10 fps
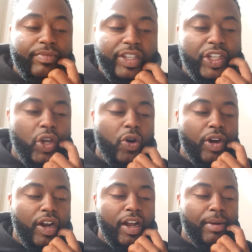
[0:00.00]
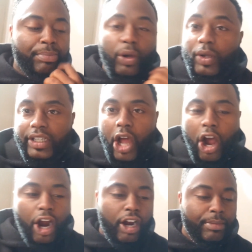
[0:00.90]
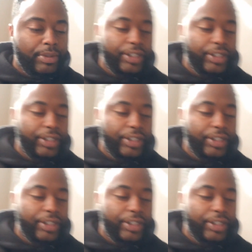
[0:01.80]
a broken arm or,